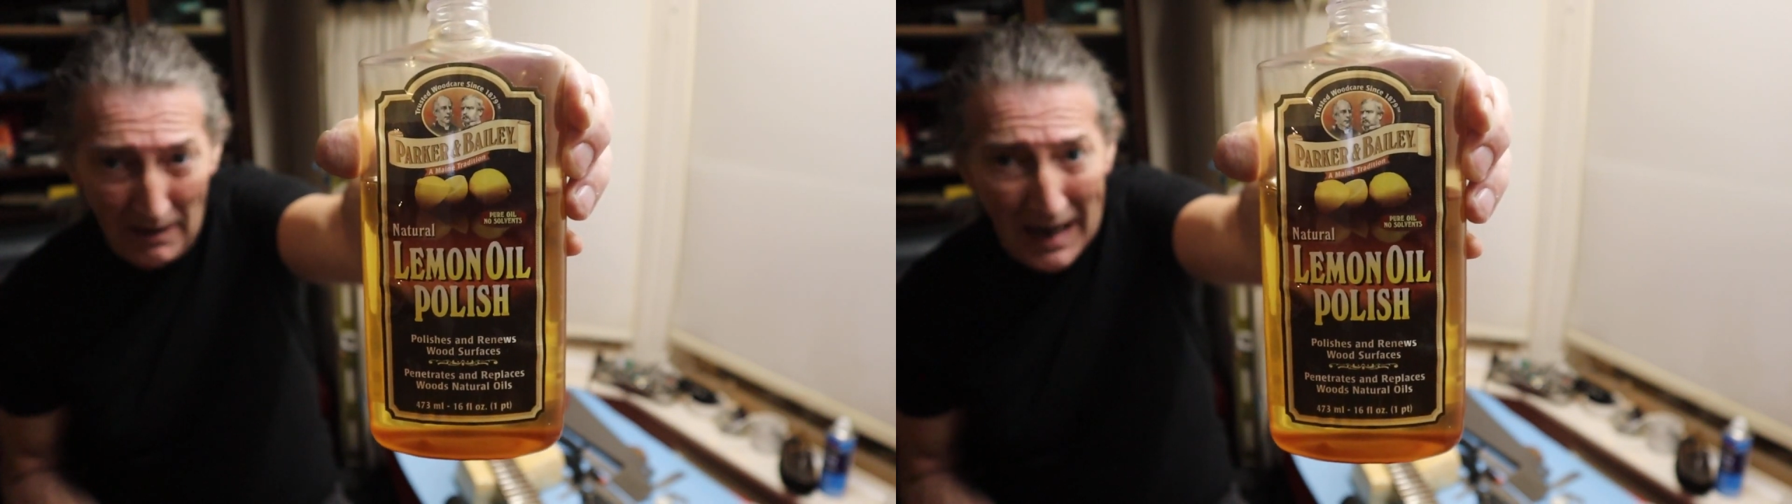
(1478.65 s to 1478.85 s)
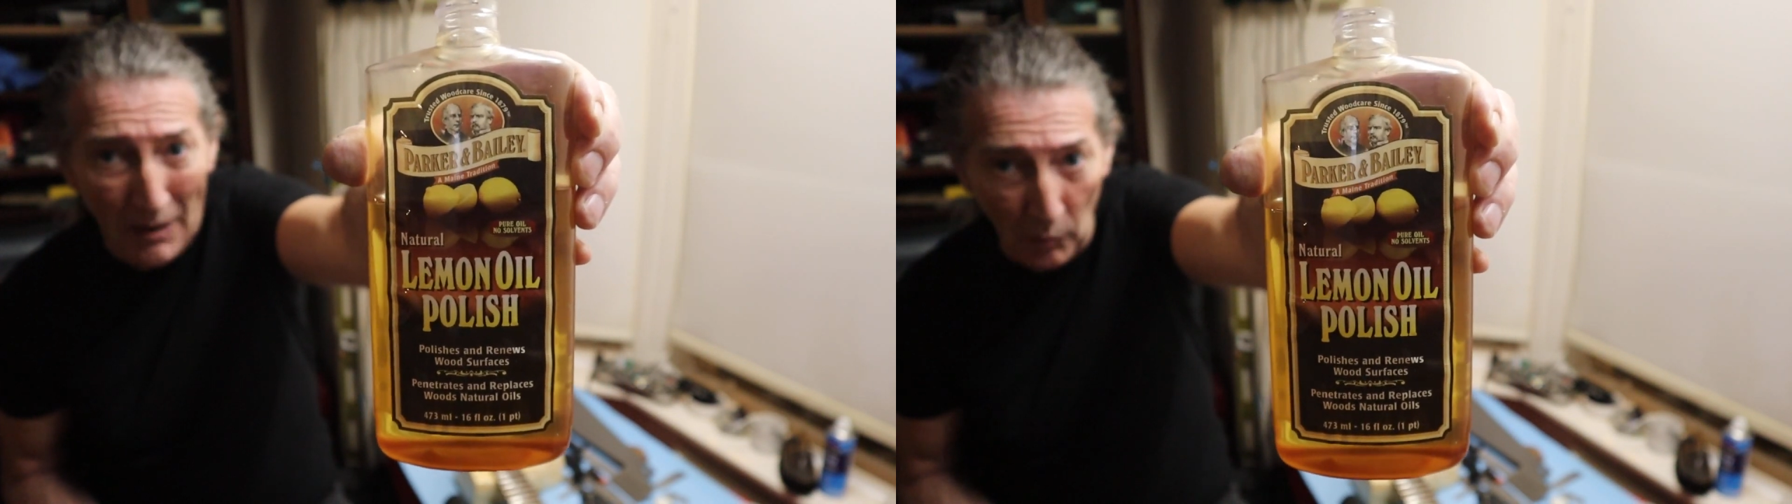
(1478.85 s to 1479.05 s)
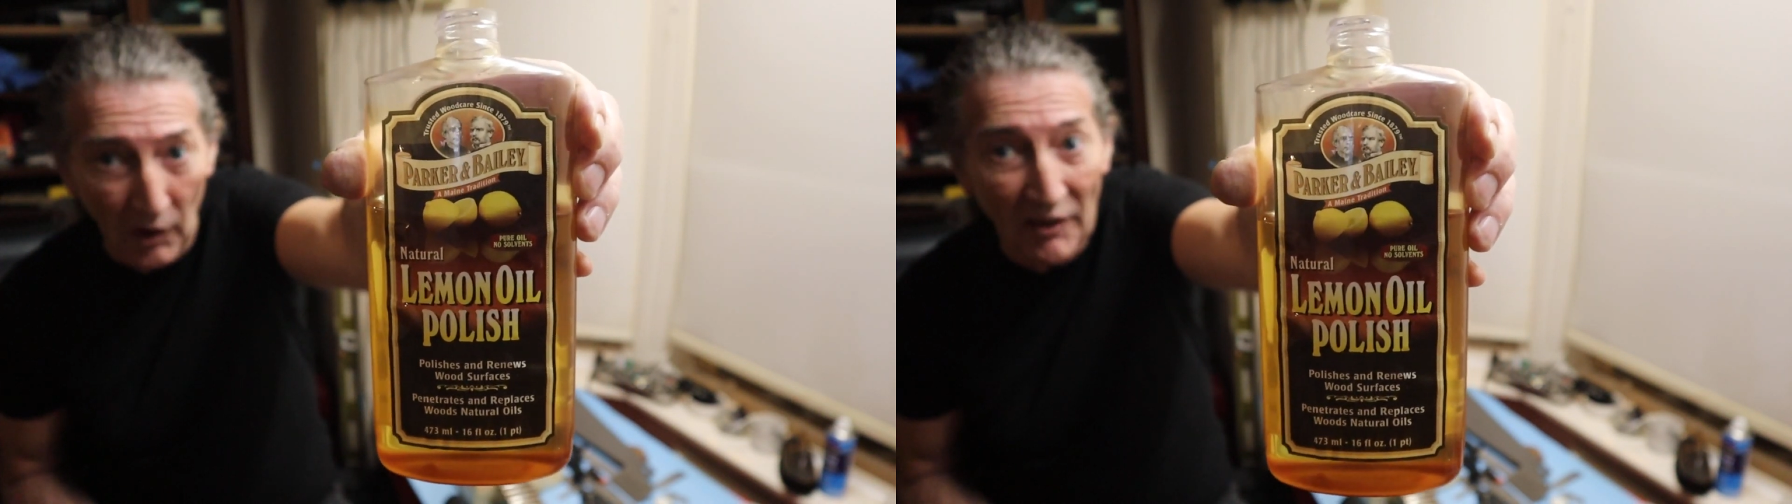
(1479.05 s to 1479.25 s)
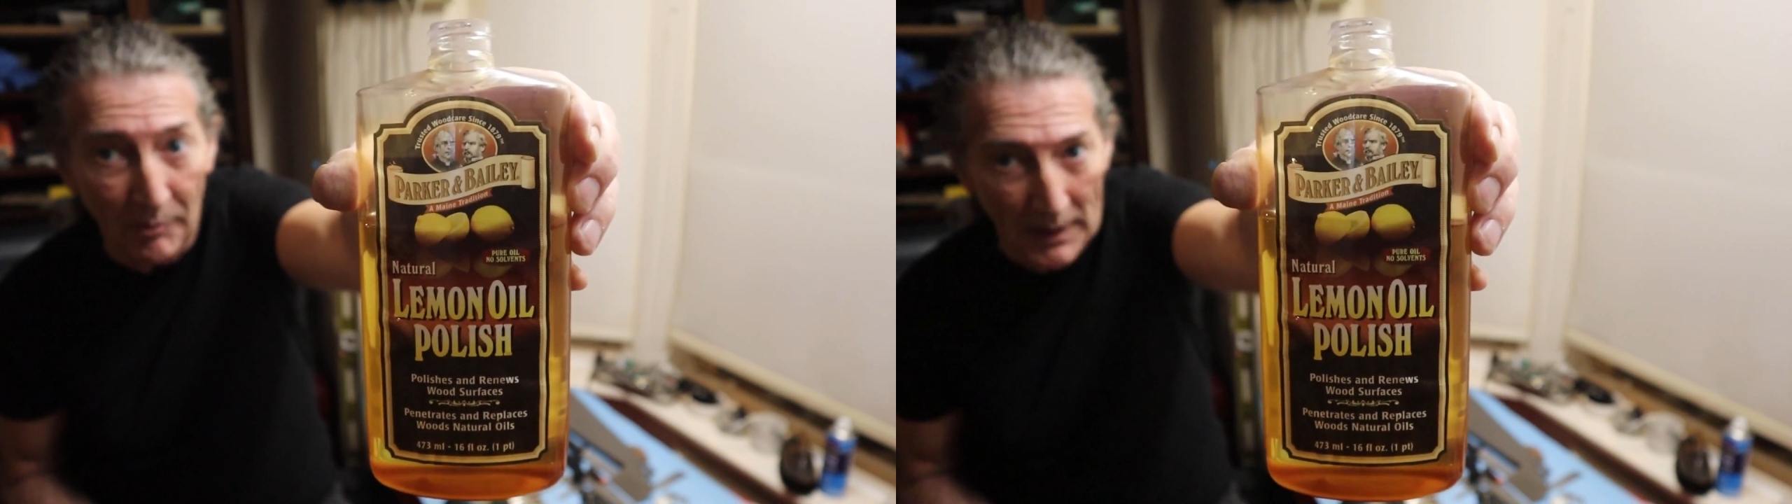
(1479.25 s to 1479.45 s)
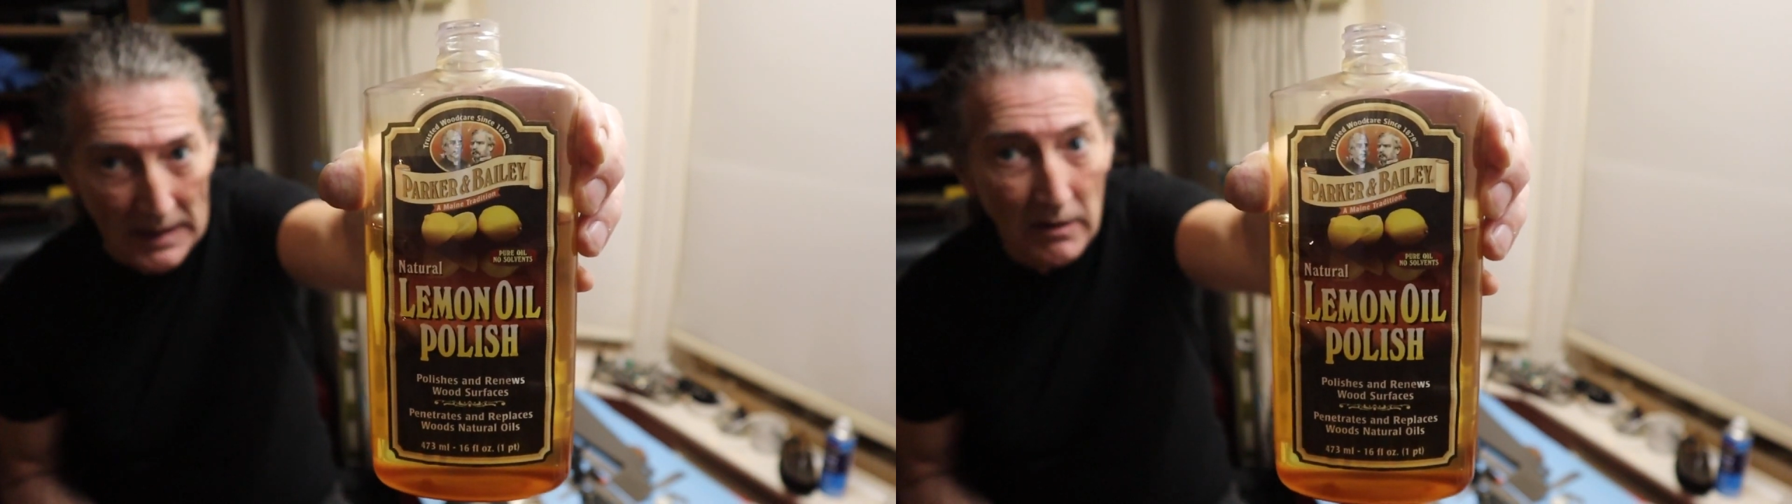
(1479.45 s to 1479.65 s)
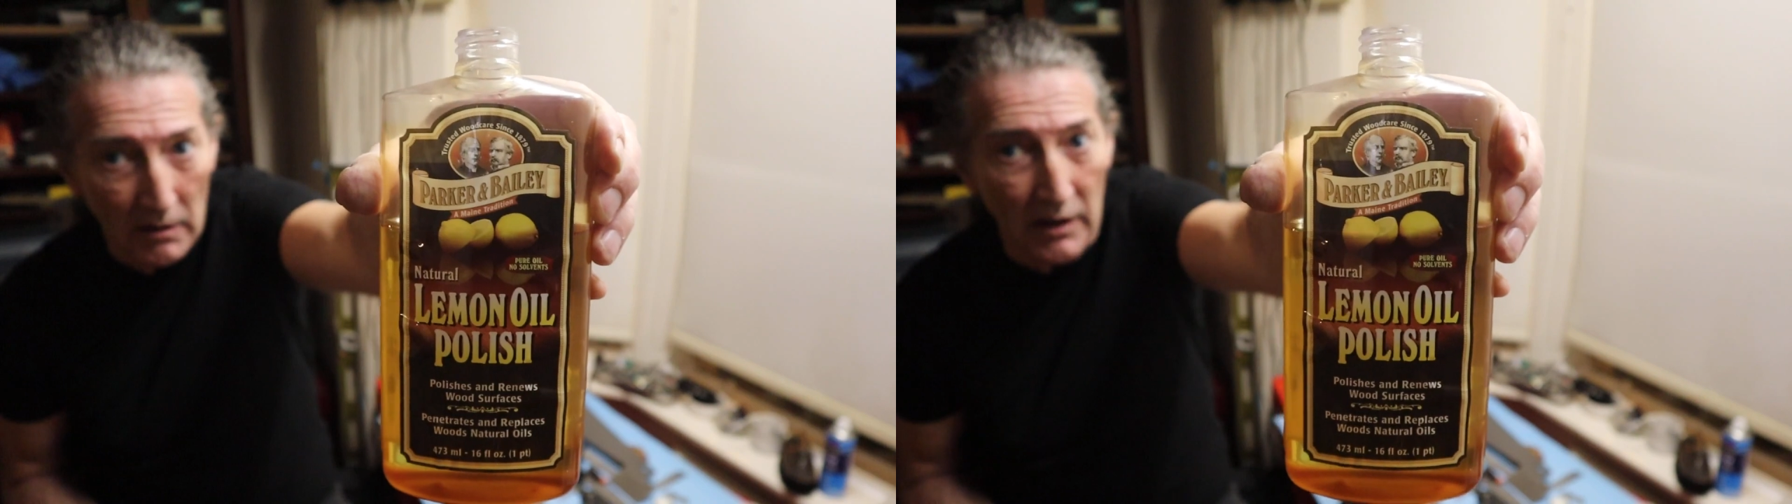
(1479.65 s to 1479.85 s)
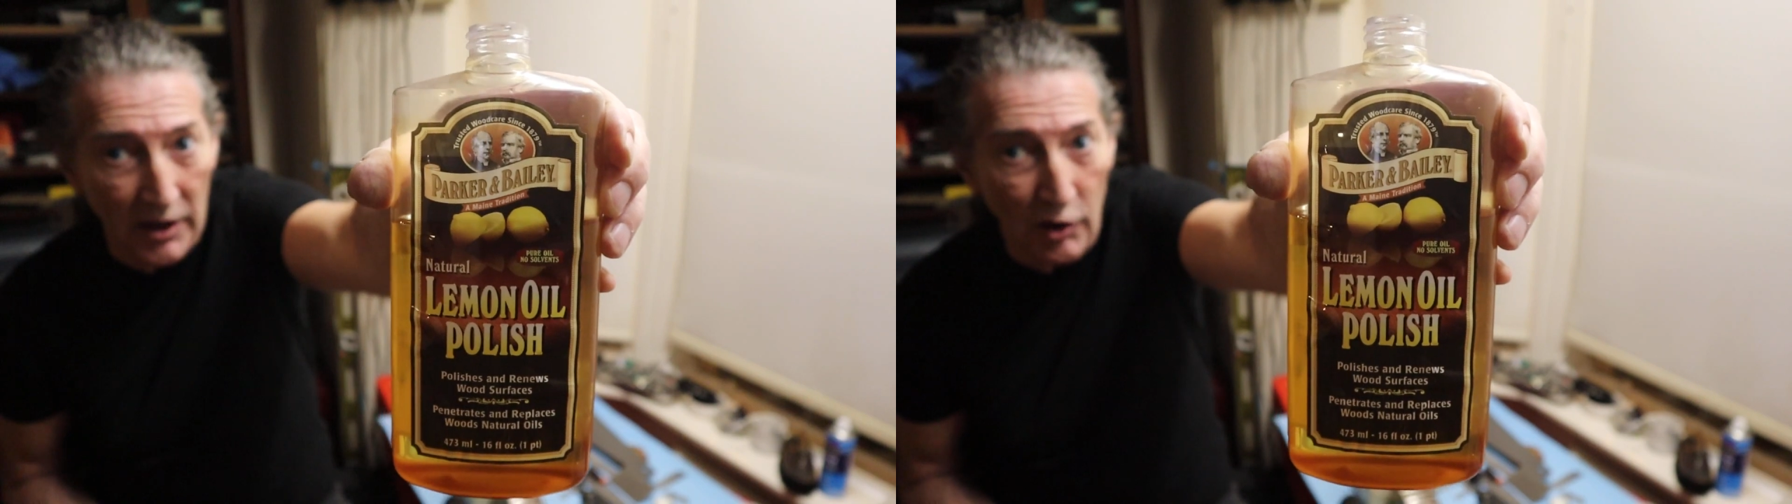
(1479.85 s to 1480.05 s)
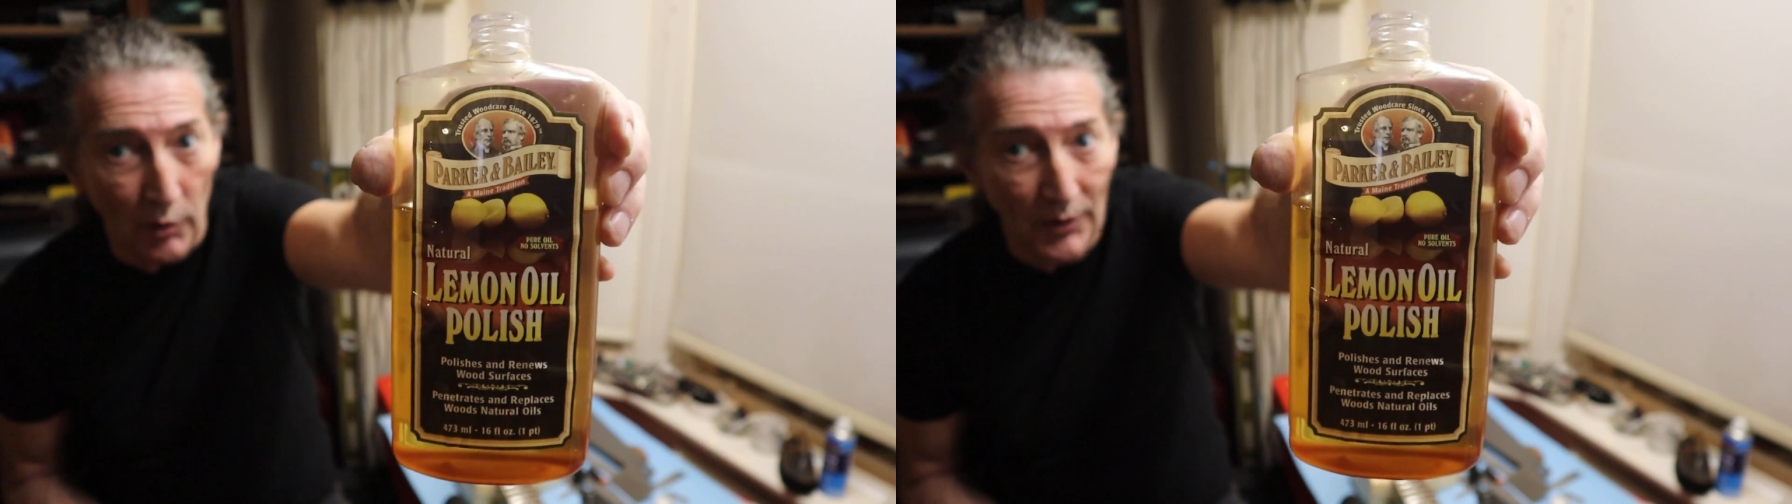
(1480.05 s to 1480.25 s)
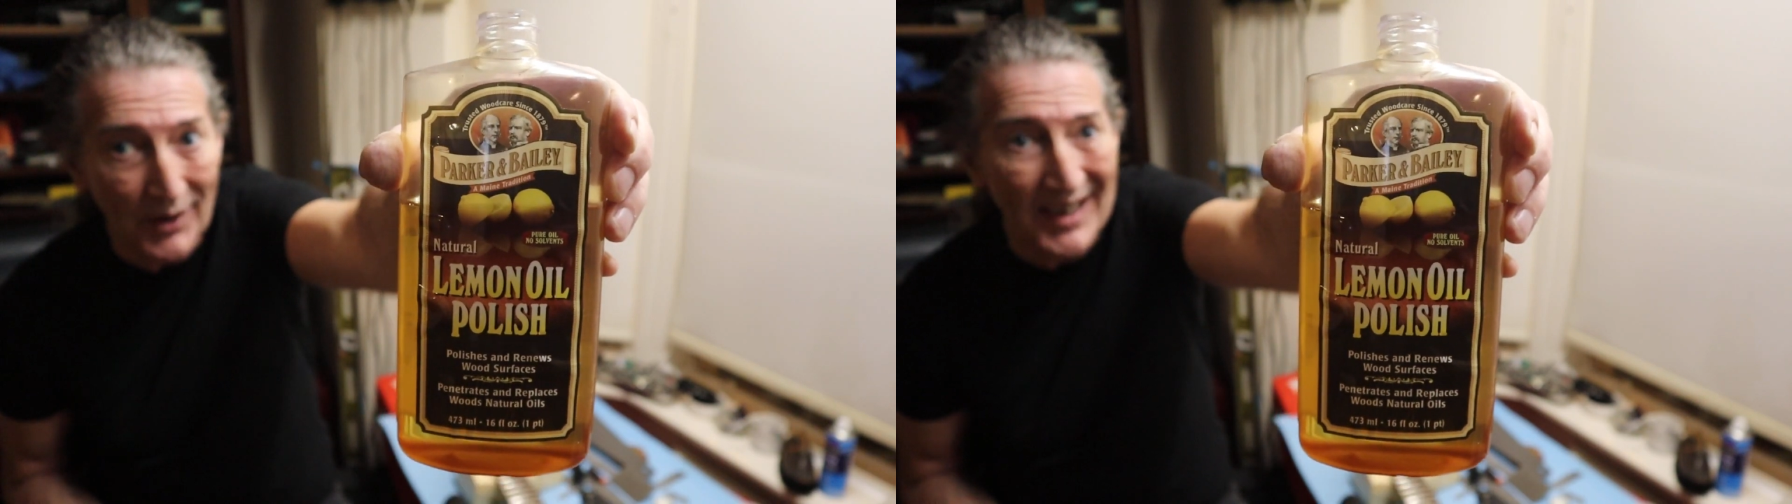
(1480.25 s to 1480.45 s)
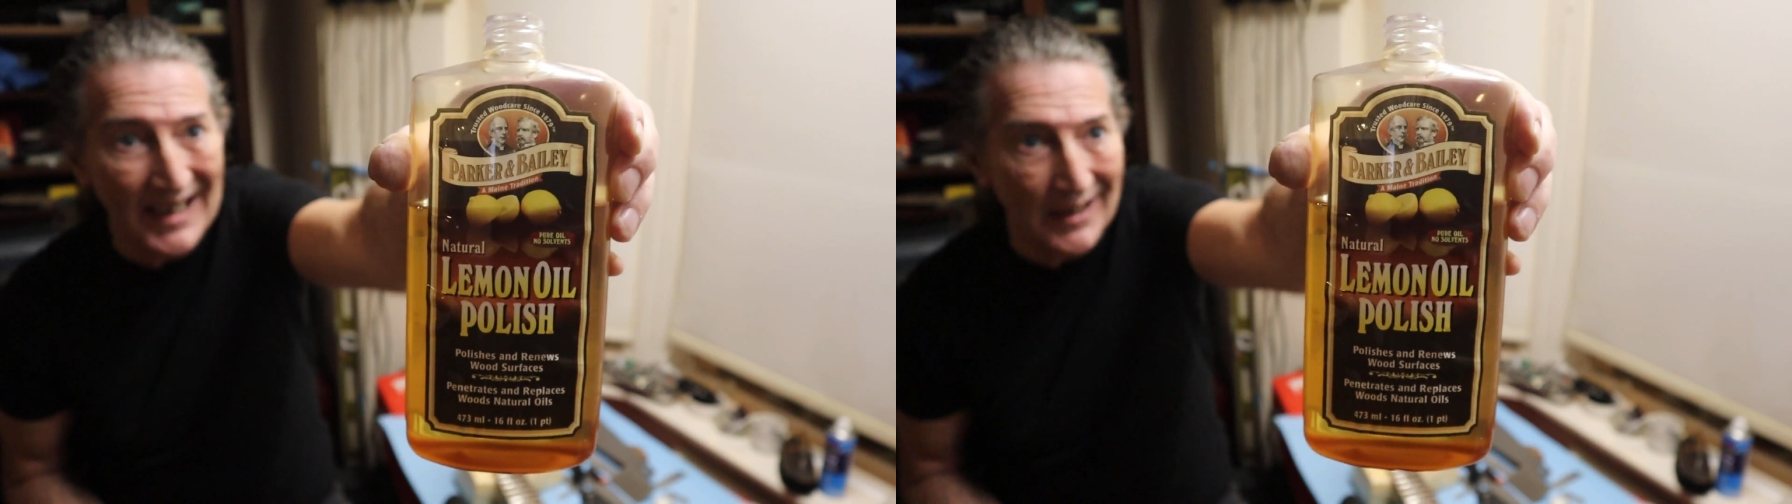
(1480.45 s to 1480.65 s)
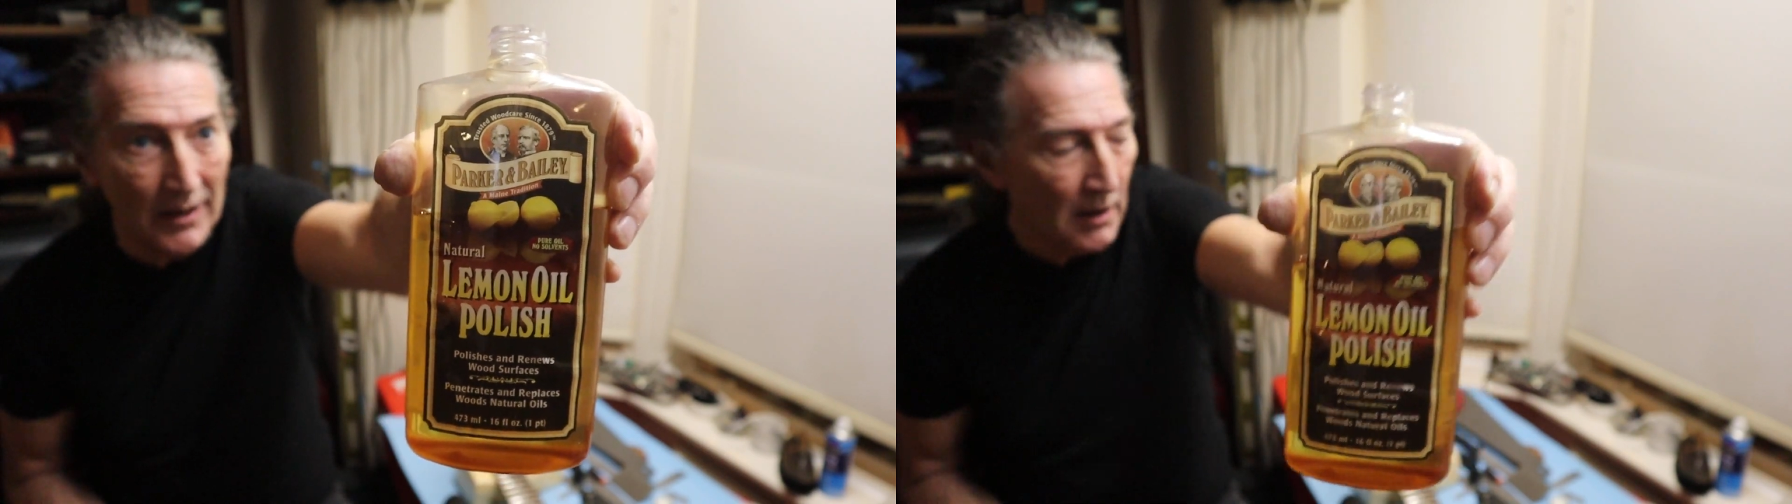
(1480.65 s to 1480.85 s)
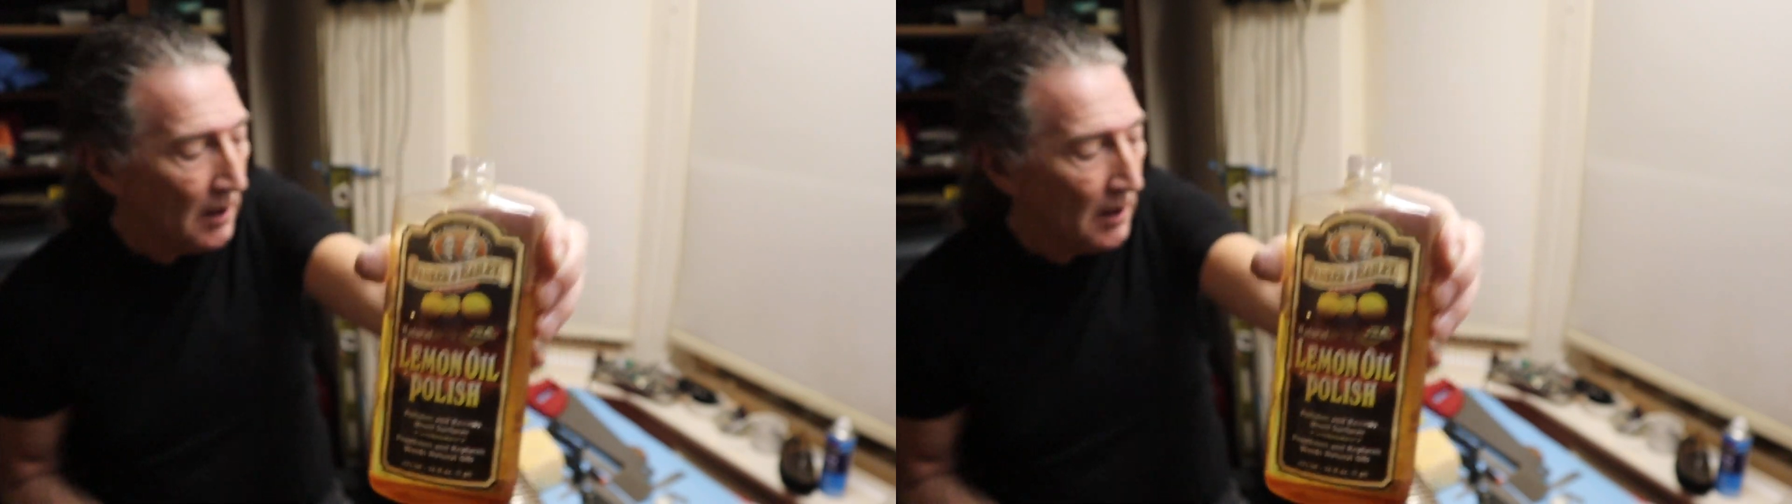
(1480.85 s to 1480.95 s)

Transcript: outlive me, I should think.